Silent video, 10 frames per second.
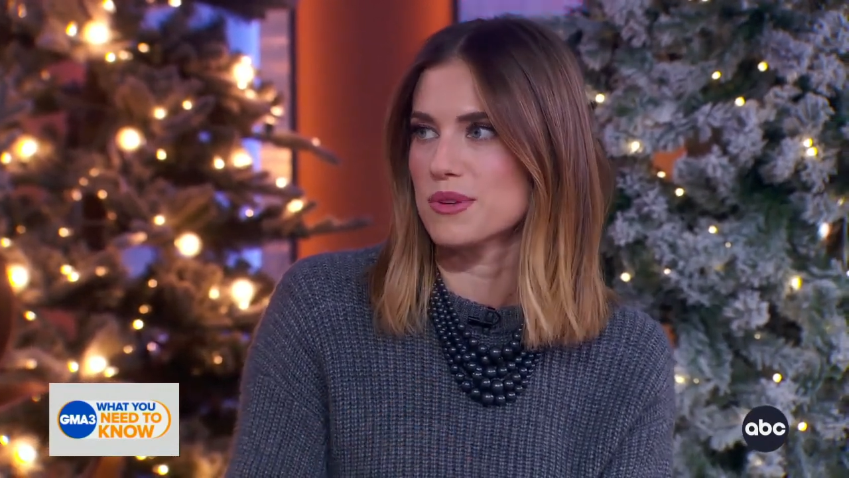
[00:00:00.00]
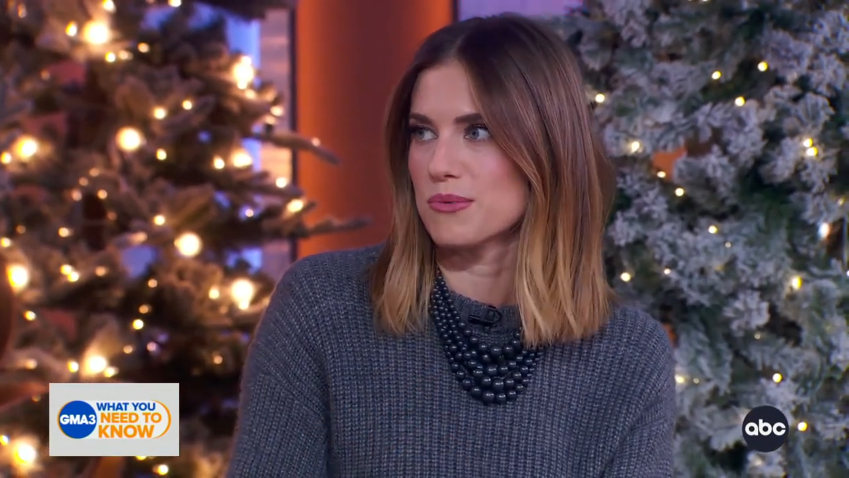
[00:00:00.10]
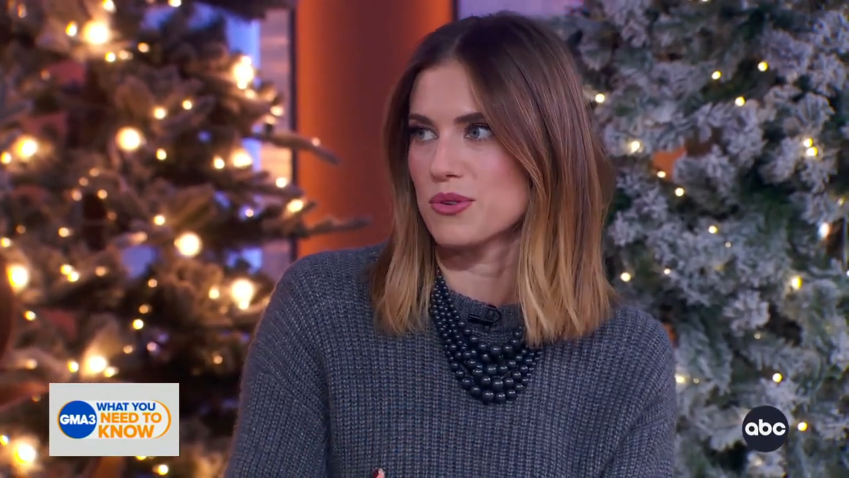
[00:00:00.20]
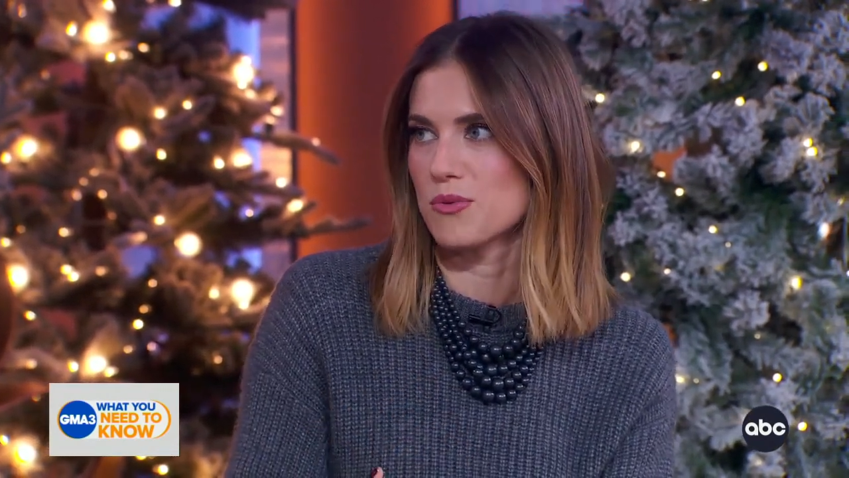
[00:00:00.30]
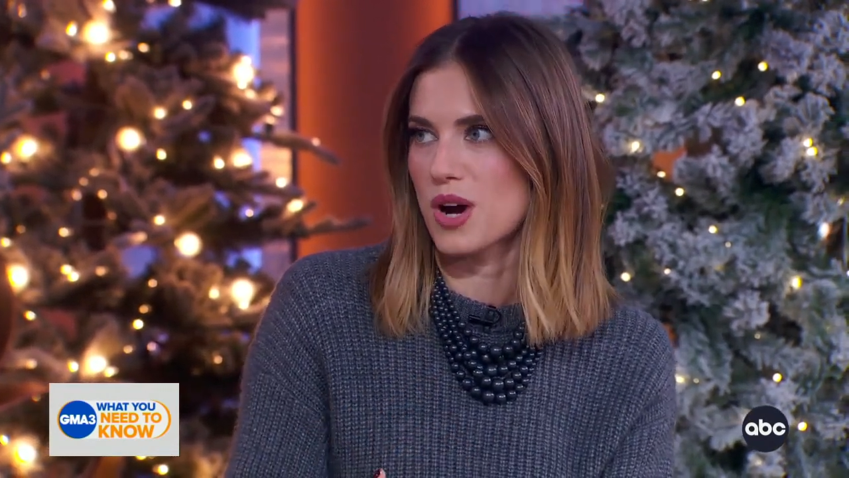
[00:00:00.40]

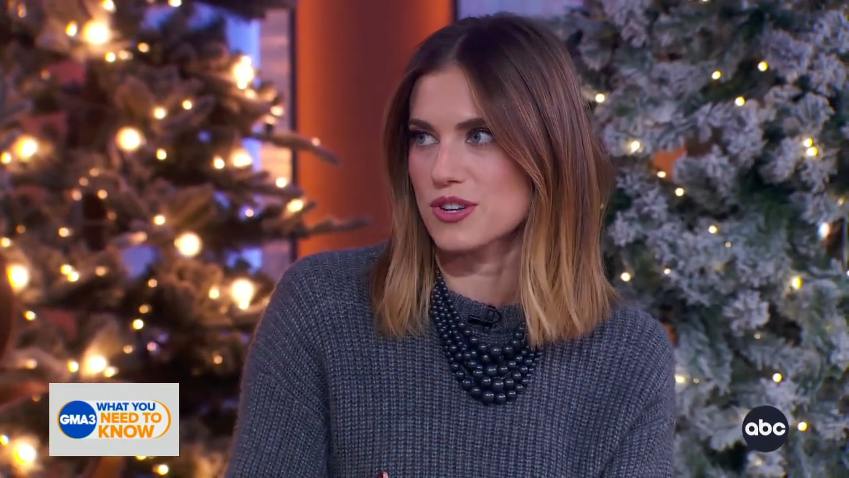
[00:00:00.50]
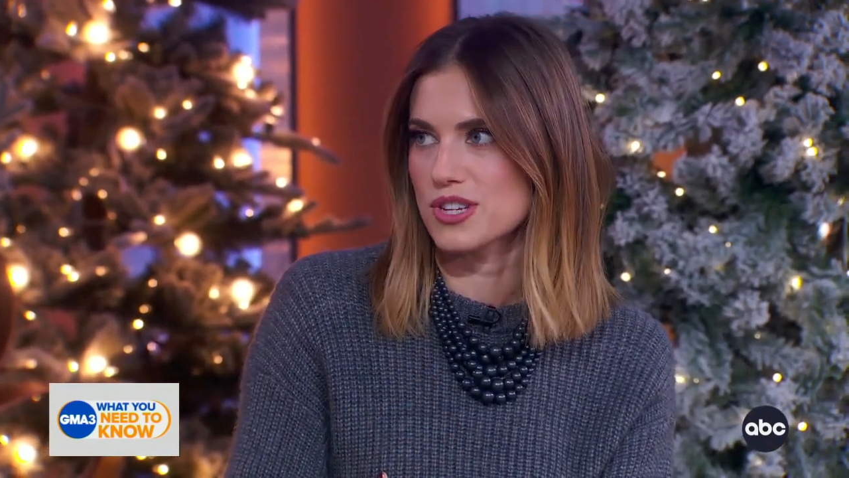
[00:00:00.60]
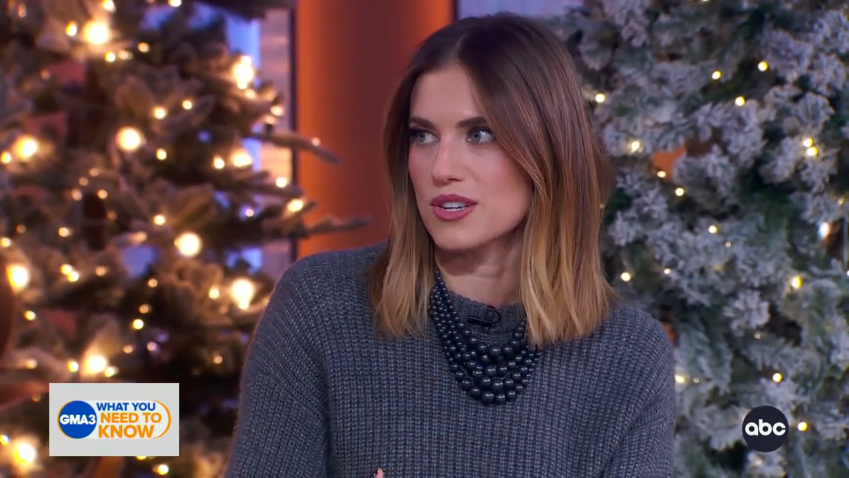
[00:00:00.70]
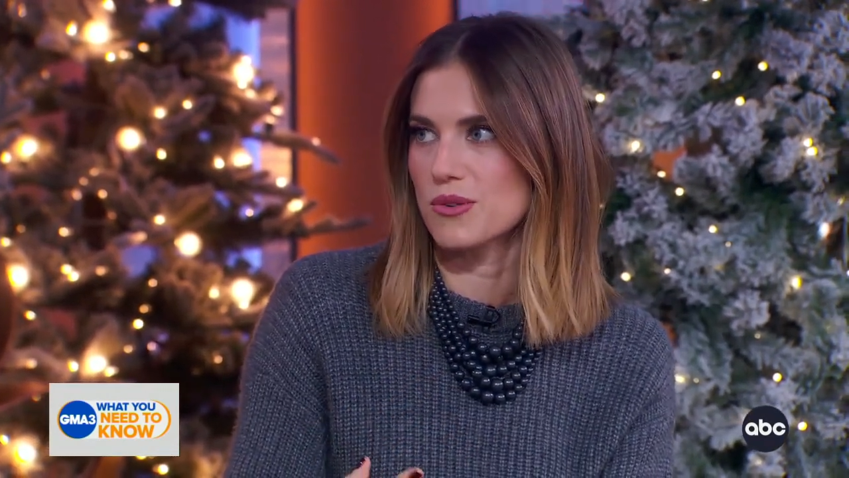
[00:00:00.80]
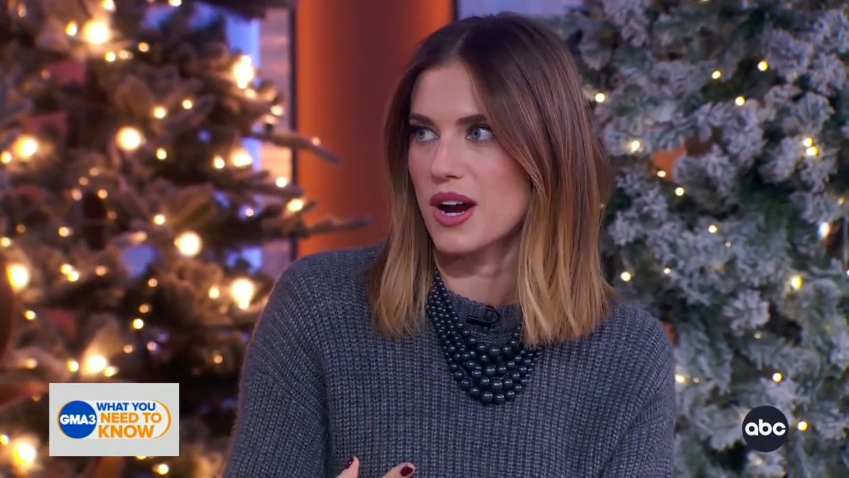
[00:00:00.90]
people who
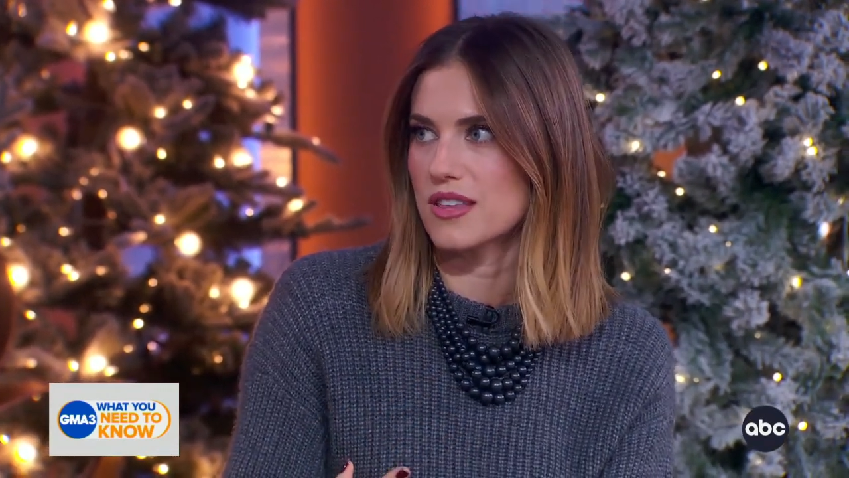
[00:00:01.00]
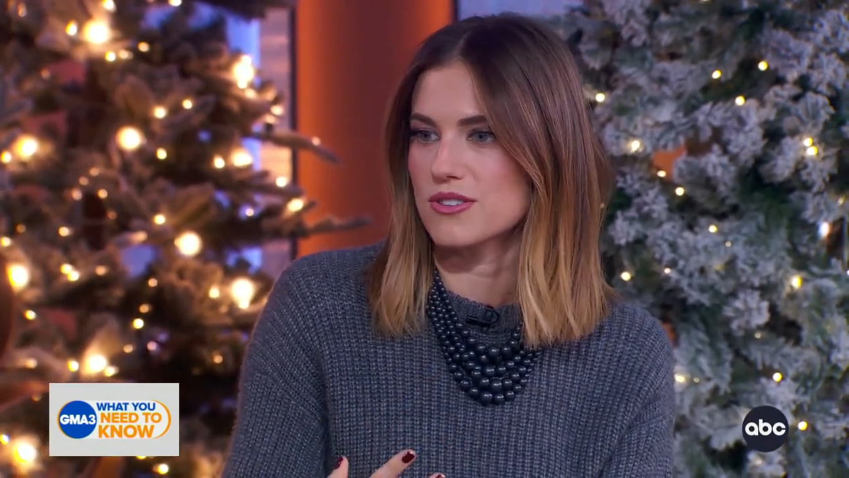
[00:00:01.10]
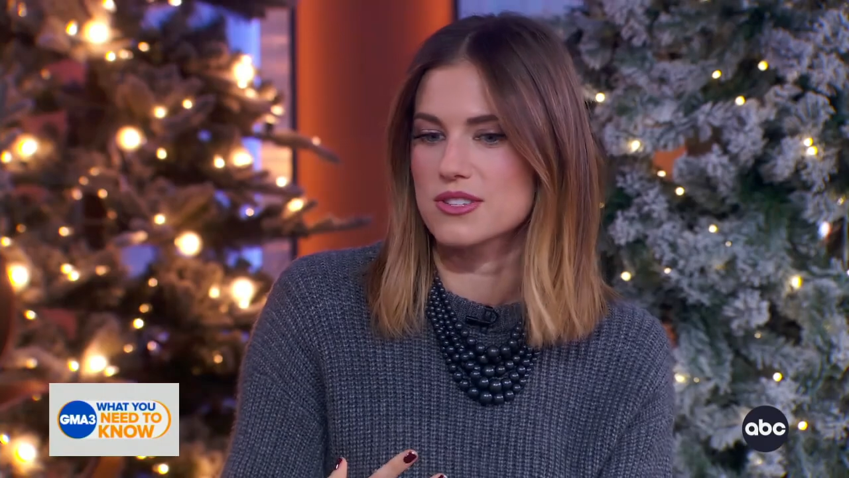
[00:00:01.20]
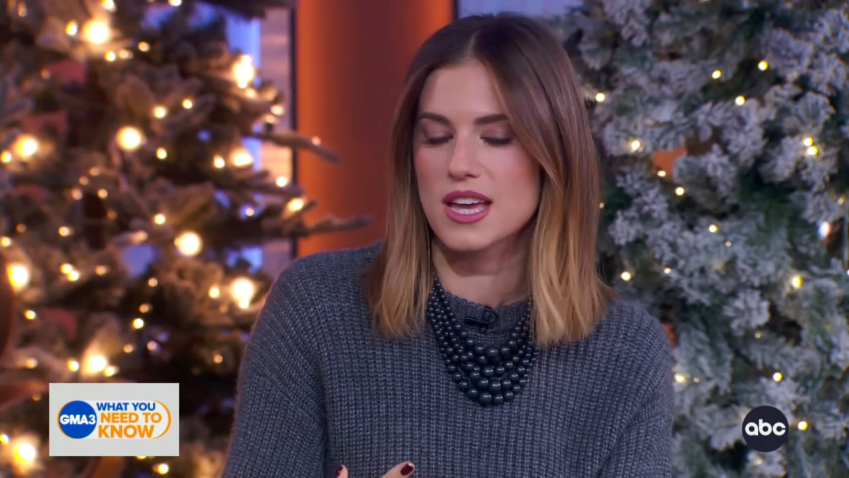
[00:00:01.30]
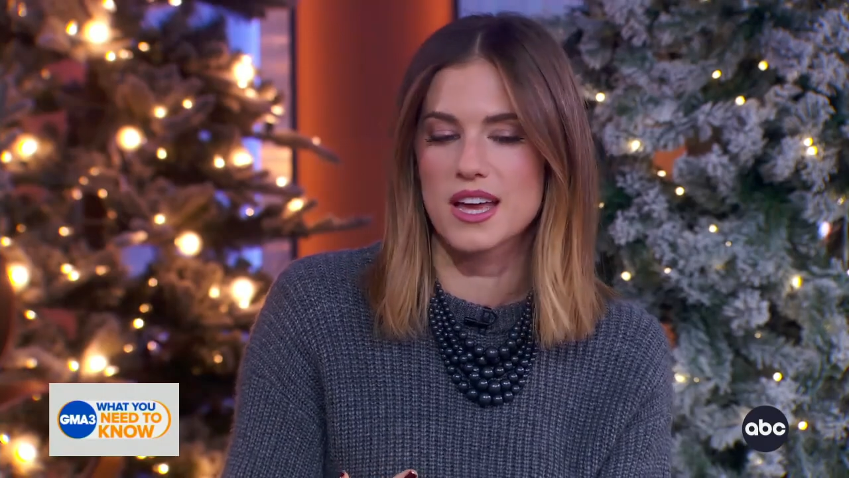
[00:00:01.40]
watch it, who
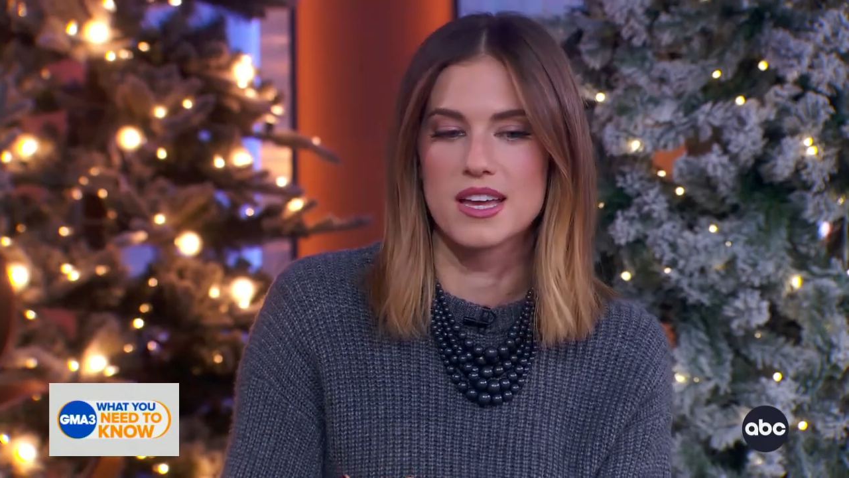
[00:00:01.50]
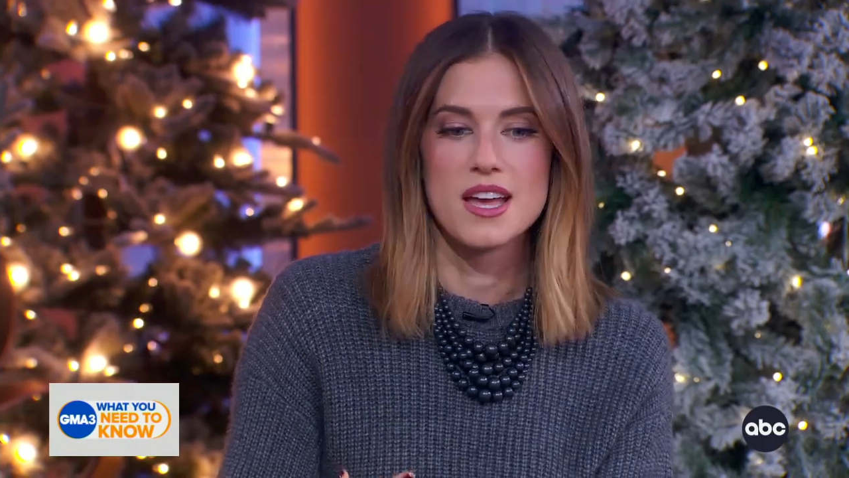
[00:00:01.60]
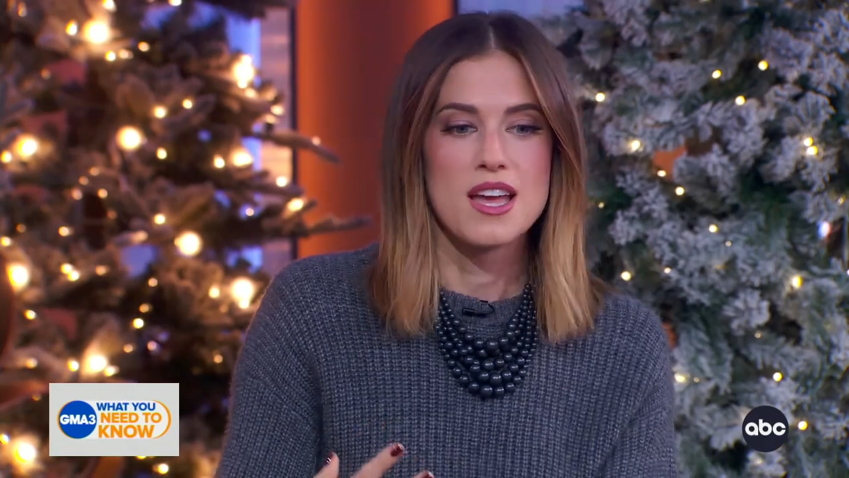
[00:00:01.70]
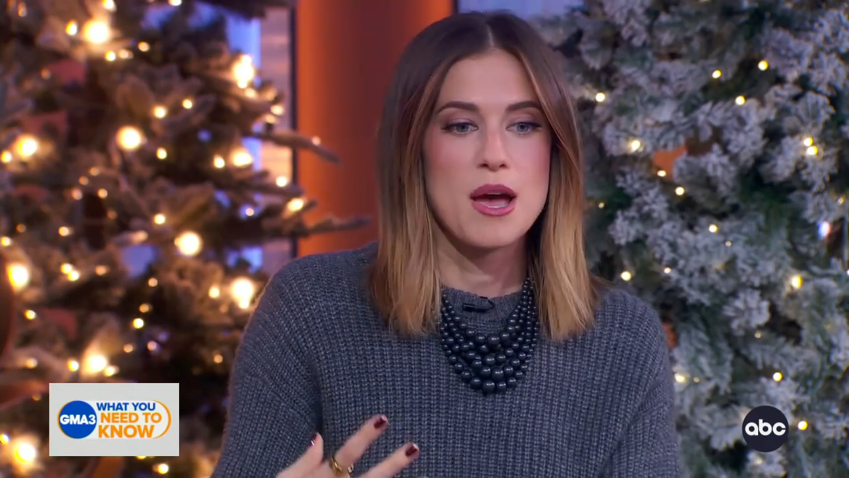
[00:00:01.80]
either say, who